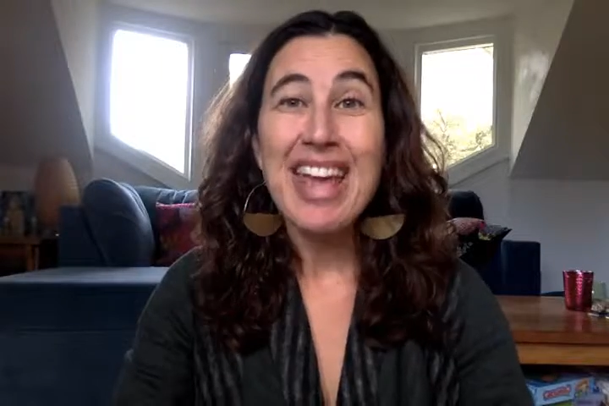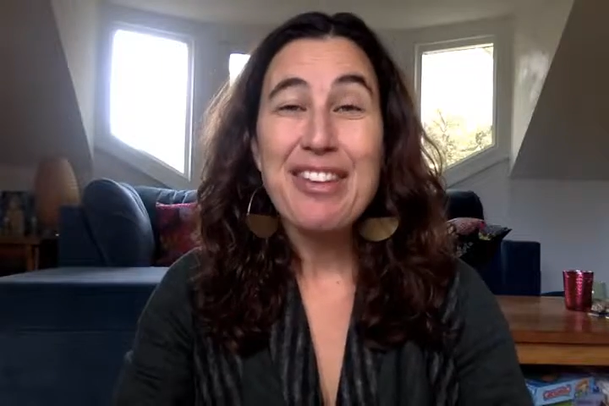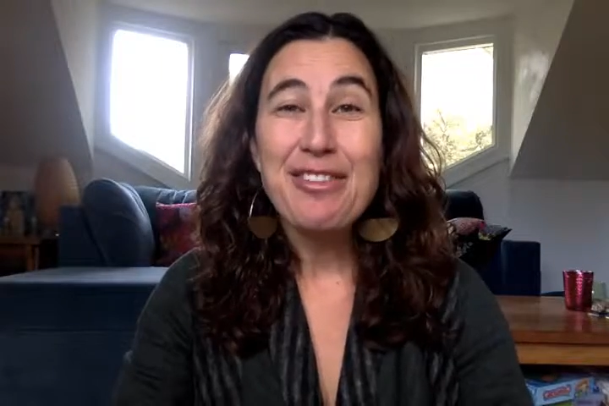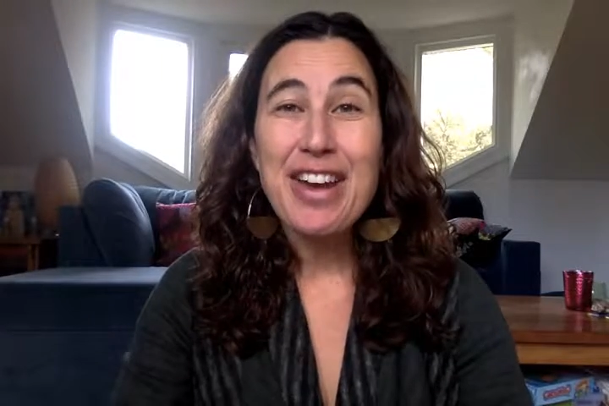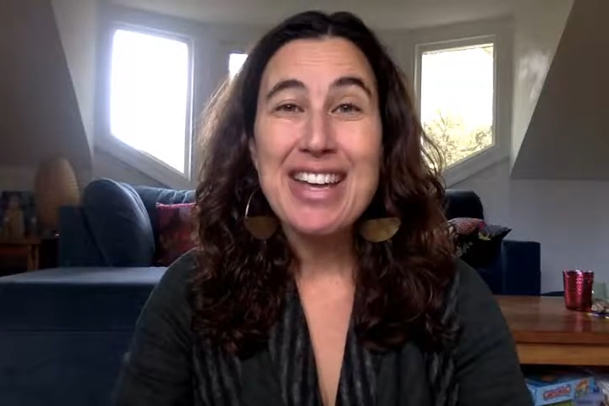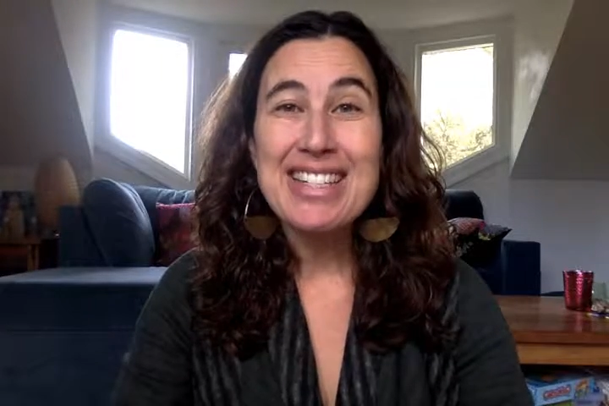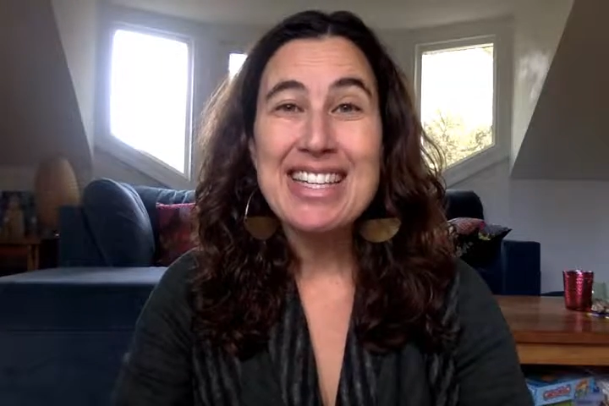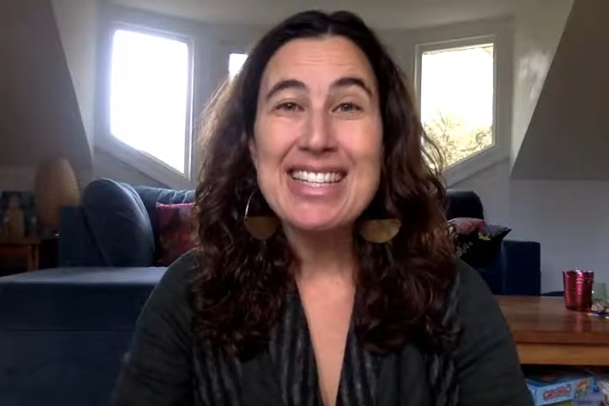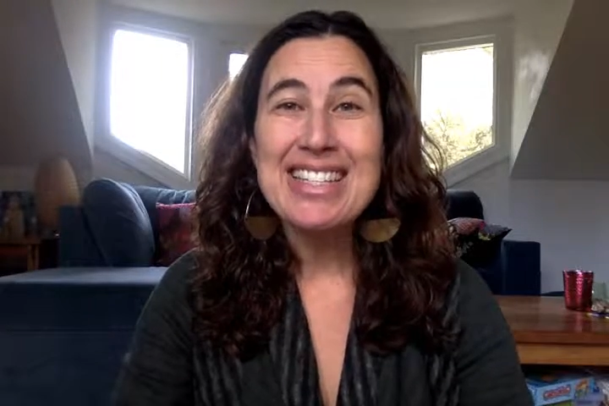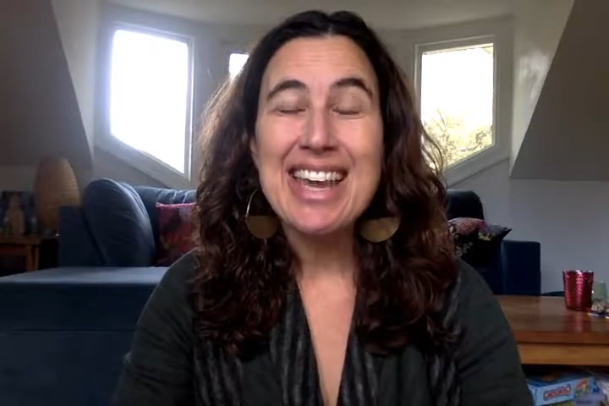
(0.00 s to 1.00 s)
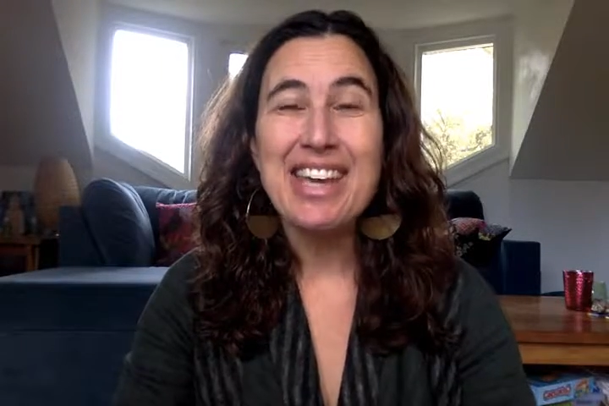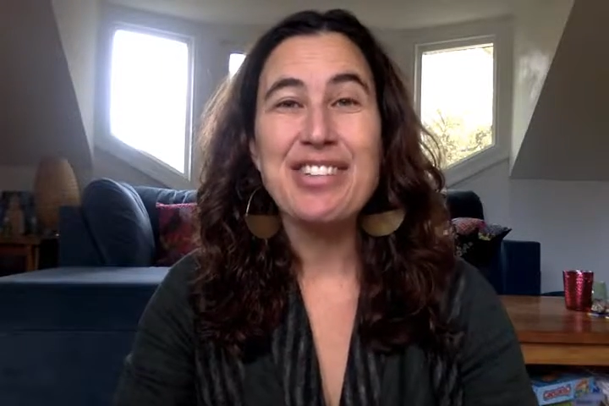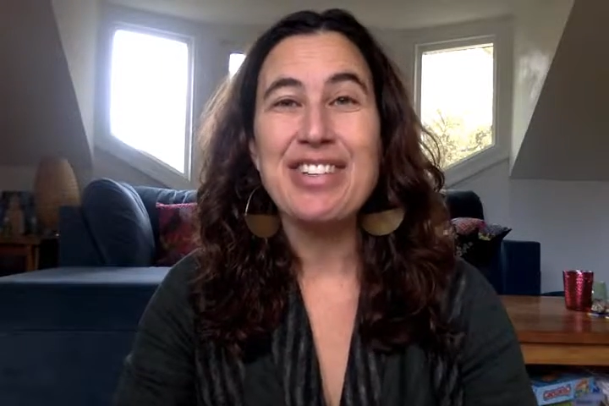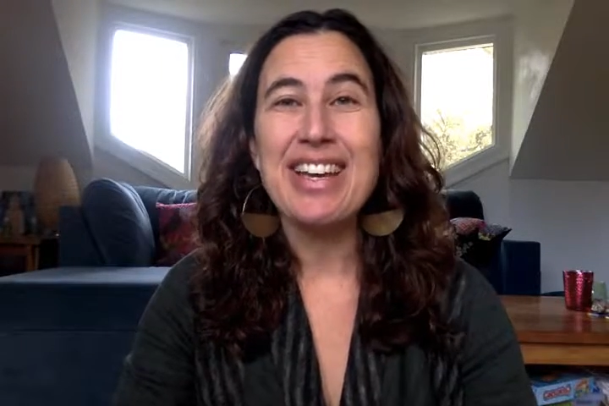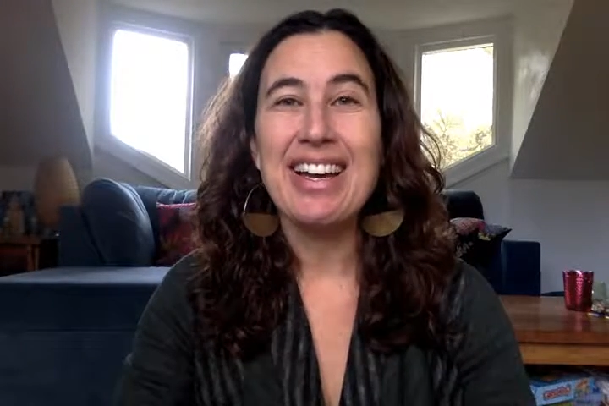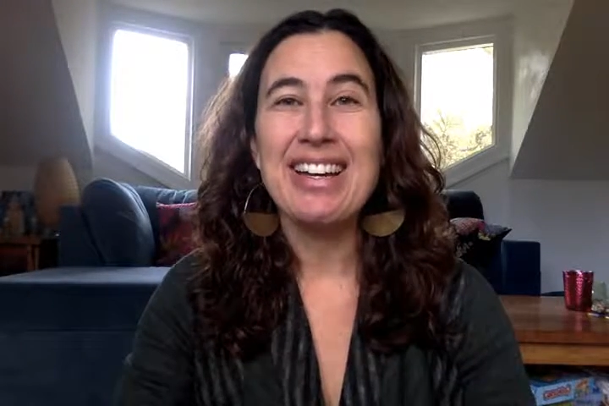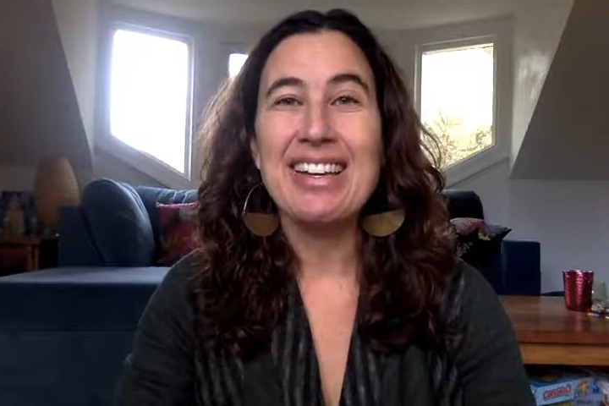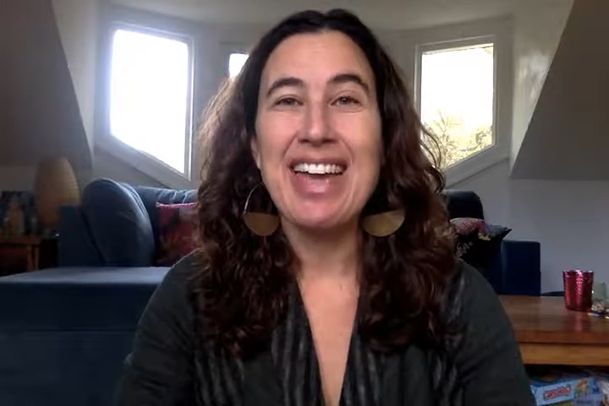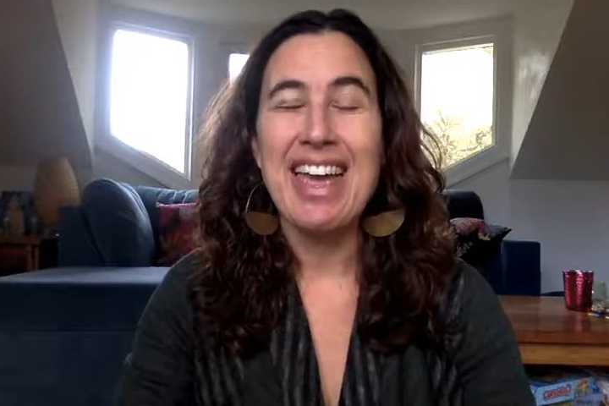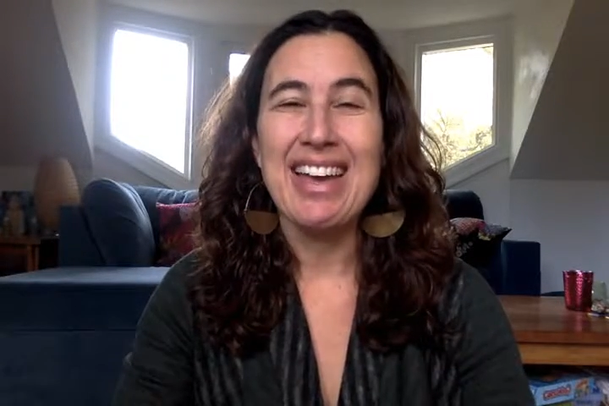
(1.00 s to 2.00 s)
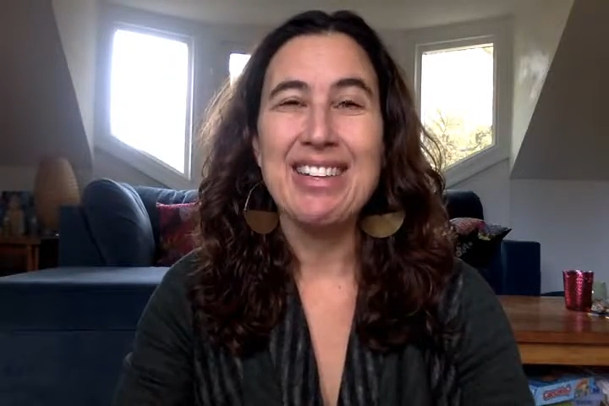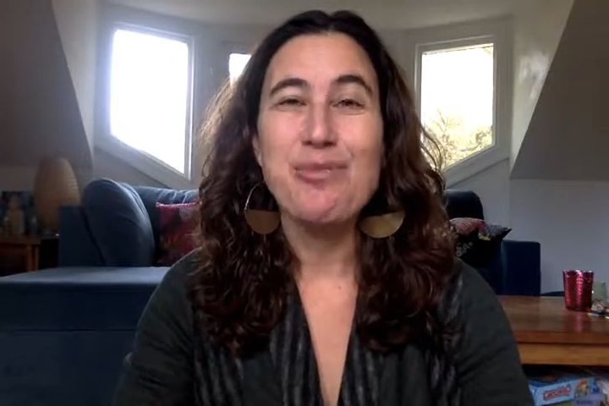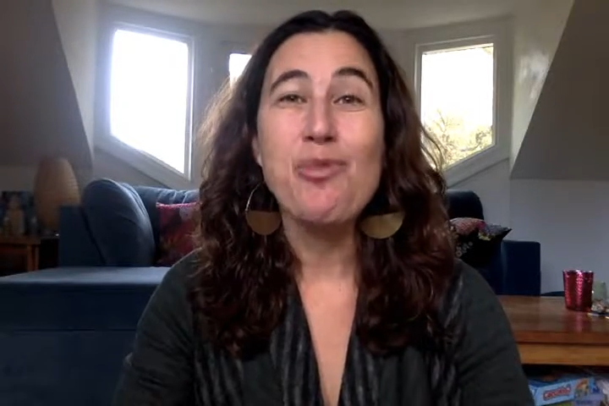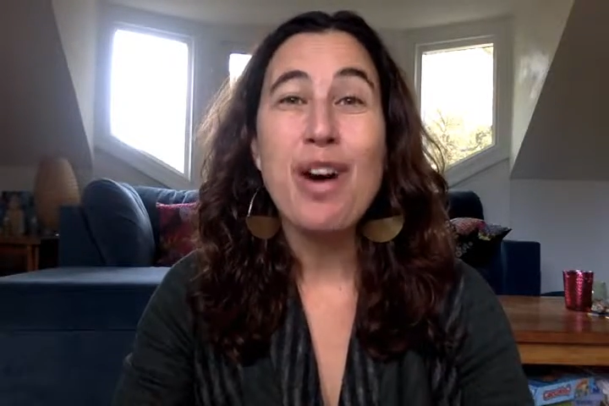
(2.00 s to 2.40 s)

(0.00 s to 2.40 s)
Hey friends, it's Andrea, and